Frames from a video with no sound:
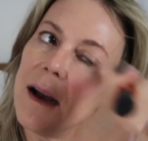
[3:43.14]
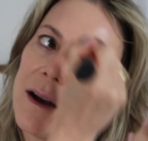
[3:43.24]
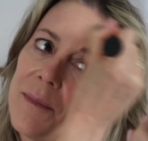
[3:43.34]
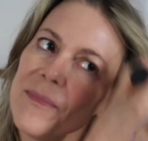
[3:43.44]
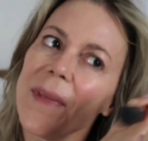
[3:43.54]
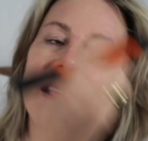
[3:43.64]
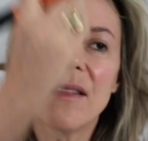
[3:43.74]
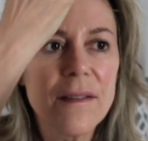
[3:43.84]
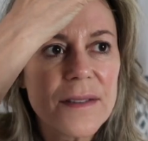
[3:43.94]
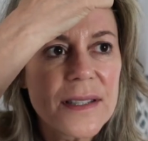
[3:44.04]
I
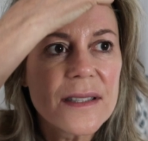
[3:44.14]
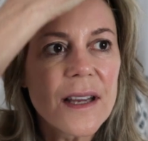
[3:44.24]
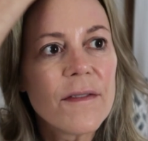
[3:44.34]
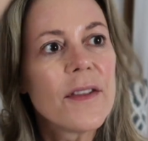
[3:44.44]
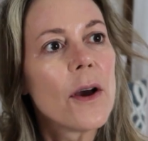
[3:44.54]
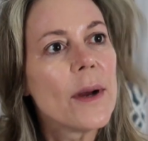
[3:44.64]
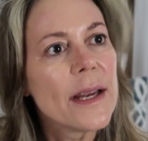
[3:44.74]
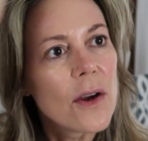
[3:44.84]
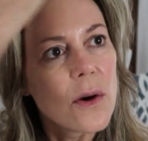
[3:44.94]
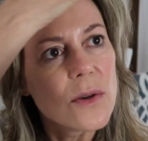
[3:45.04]
love this stuff though.
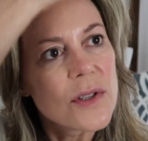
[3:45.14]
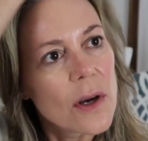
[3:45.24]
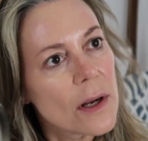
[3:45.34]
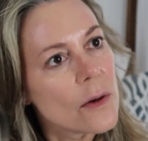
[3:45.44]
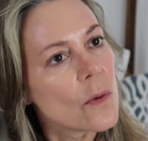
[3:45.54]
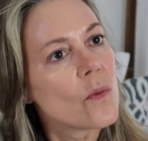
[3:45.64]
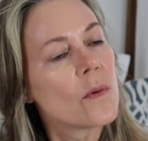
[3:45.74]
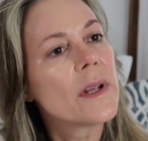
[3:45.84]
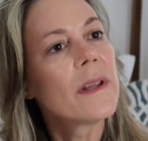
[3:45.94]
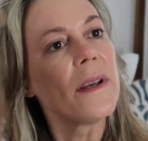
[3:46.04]
It goes on
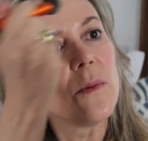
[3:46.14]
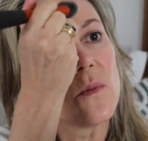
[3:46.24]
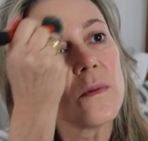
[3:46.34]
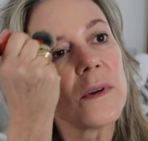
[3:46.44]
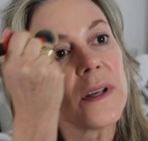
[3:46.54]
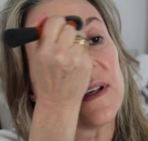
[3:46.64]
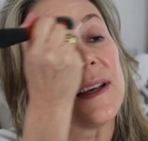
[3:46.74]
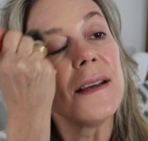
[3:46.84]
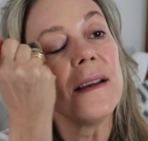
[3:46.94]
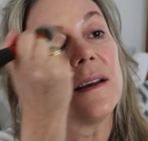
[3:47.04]
really,
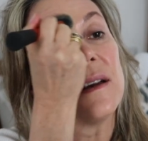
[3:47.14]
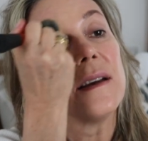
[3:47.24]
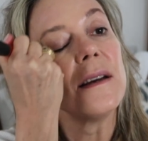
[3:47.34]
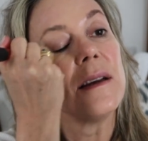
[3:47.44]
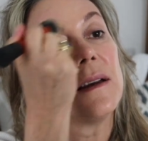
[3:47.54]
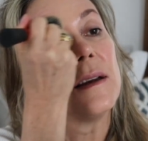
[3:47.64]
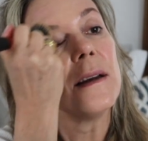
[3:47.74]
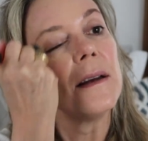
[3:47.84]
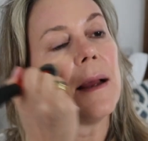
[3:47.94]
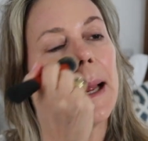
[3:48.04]
really,
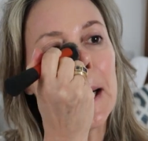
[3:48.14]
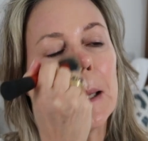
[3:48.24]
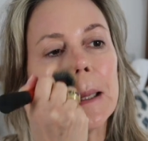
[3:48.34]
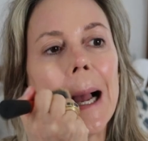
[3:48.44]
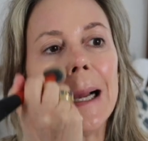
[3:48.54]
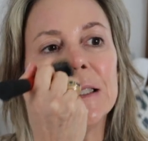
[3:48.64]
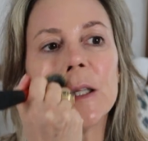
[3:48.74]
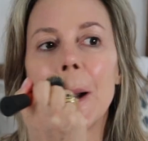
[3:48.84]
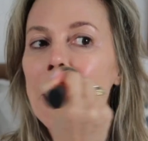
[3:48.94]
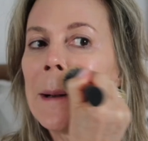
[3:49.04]
it glides
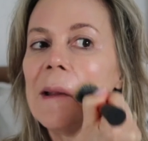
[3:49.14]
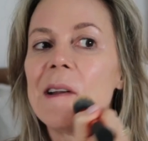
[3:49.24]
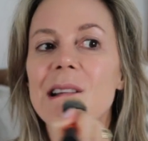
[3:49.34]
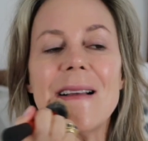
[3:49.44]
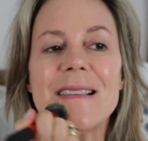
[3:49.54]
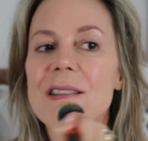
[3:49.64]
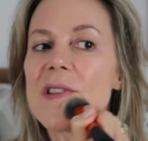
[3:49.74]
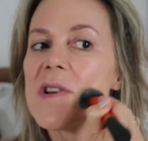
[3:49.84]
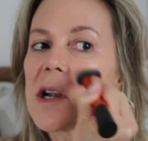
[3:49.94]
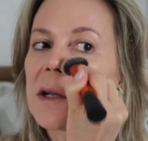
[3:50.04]
on. It doesn't
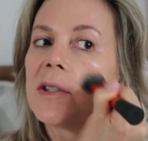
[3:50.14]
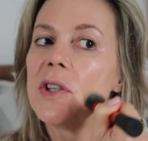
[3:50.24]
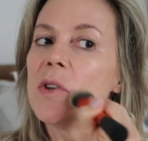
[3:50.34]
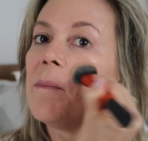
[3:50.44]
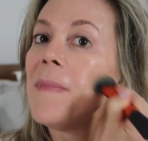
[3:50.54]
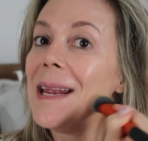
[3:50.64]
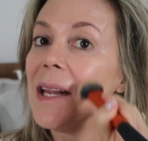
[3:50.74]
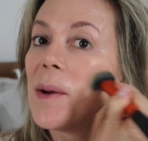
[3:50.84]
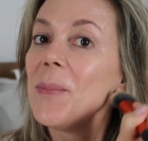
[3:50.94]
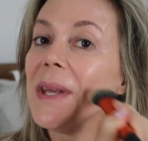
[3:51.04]
look too
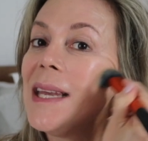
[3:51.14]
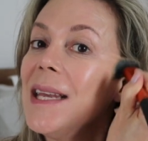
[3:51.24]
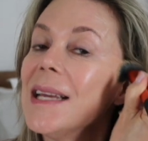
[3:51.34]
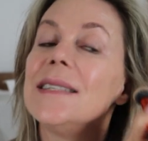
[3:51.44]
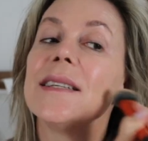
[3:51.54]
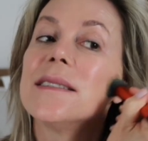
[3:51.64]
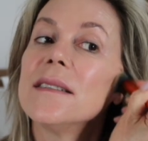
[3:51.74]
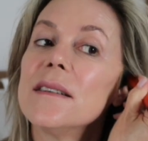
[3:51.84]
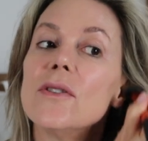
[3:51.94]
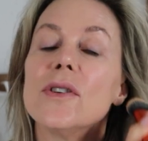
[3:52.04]
makeup-y. It
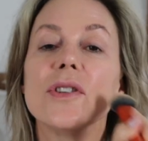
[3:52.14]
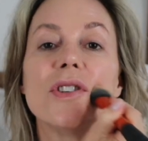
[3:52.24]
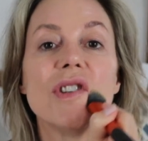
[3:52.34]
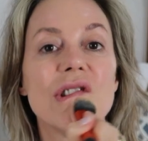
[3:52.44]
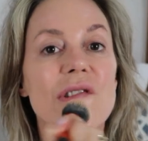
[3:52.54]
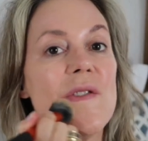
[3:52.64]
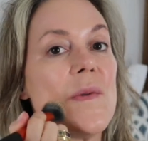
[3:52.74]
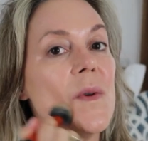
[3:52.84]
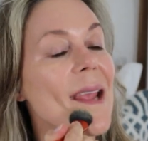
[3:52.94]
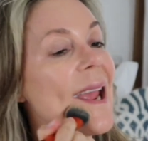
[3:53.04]
doesn't look
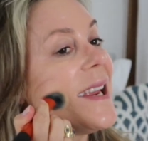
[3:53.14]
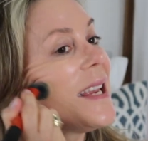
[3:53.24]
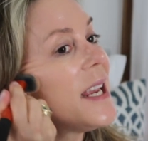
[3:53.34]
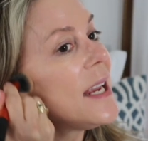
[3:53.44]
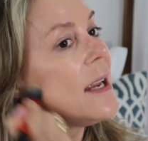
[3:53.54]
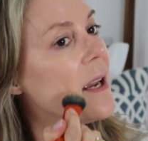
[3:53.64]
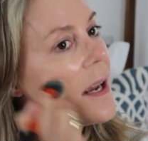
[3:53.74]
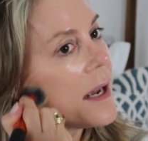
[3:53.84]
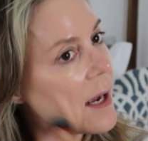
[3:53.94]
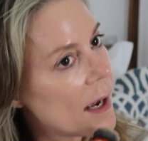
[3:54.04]
too cakey.
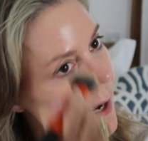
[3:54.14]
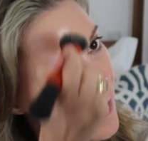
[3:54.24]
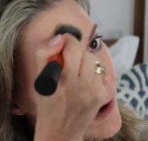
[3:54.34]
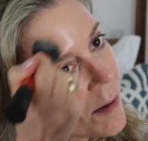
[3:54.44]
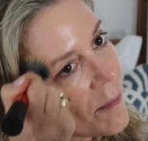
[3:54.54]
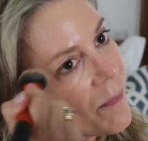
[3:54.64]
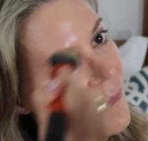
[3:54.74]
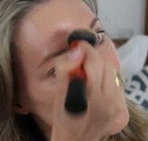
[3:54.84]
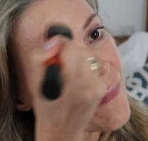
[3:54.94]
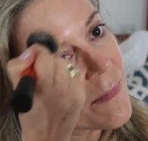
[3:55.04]
And